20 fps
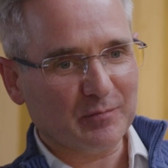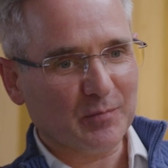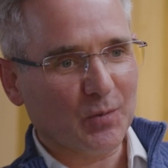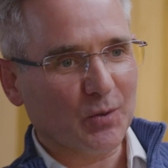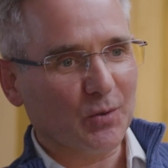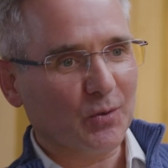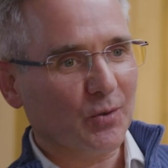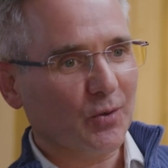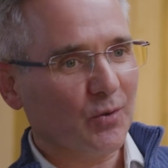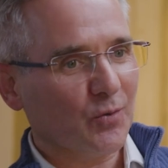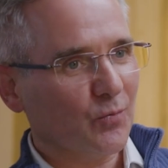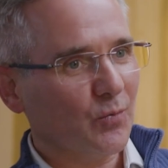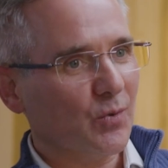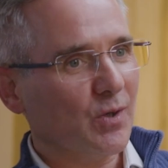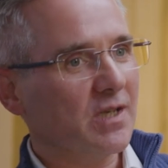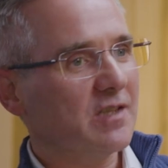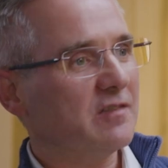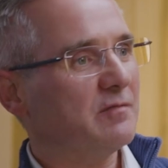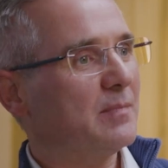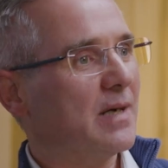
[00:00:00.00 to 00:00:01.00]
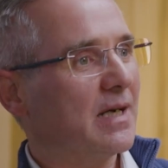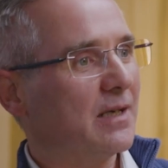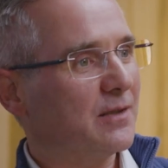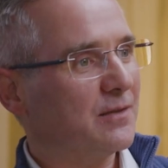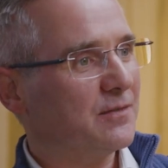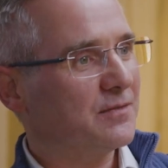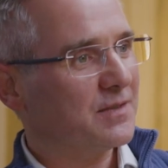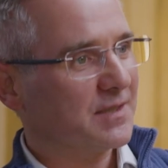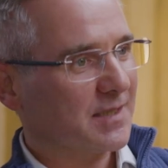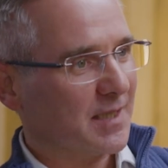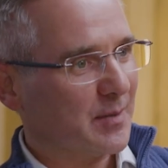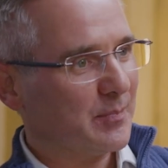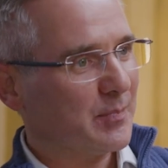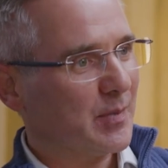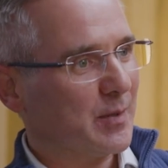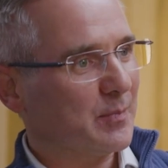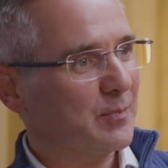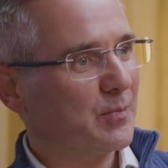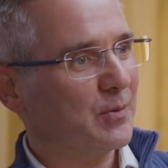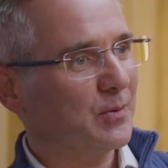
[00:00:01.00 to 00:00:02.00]
more word of mouth to get
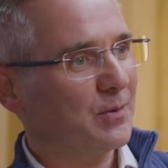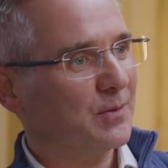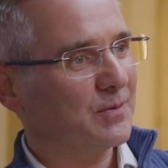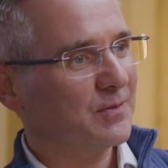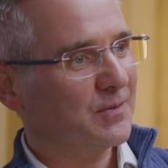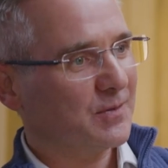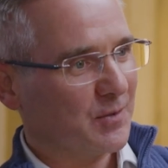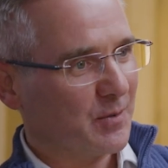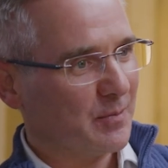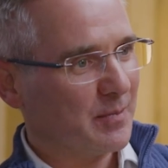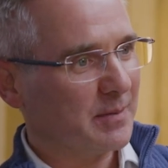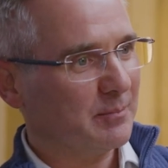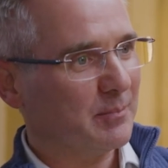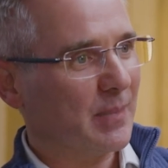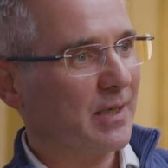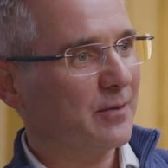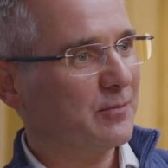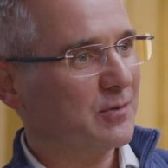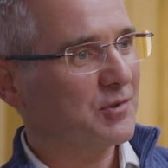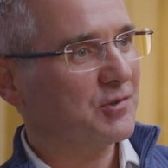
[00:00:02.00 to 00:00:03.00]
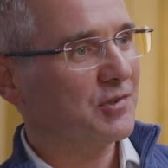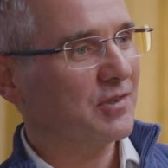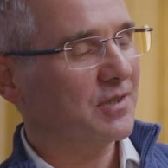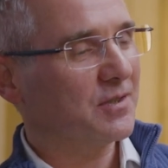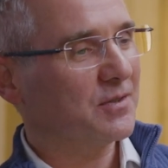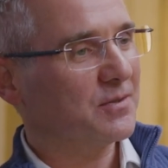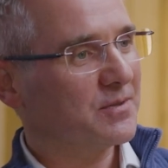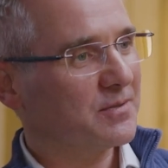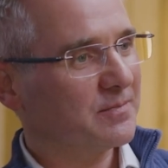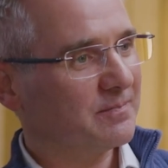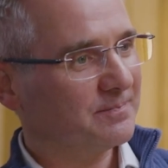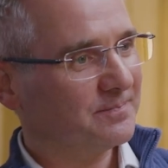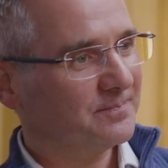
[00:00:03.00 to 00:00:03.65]
people come and bank with Triodos.